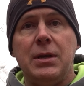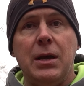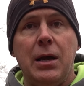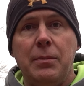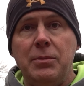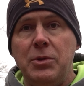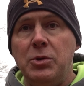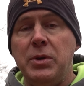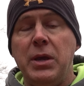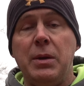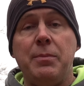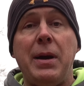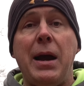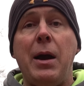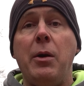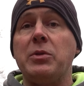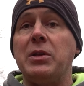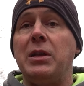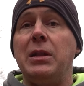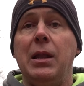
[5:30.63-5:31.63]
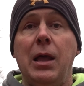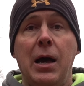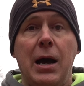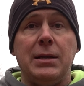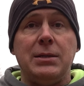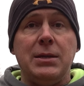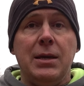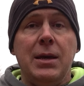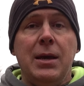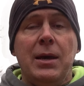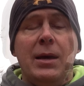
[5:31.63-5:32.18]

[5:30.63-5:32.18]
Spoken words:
You can get by with a lot.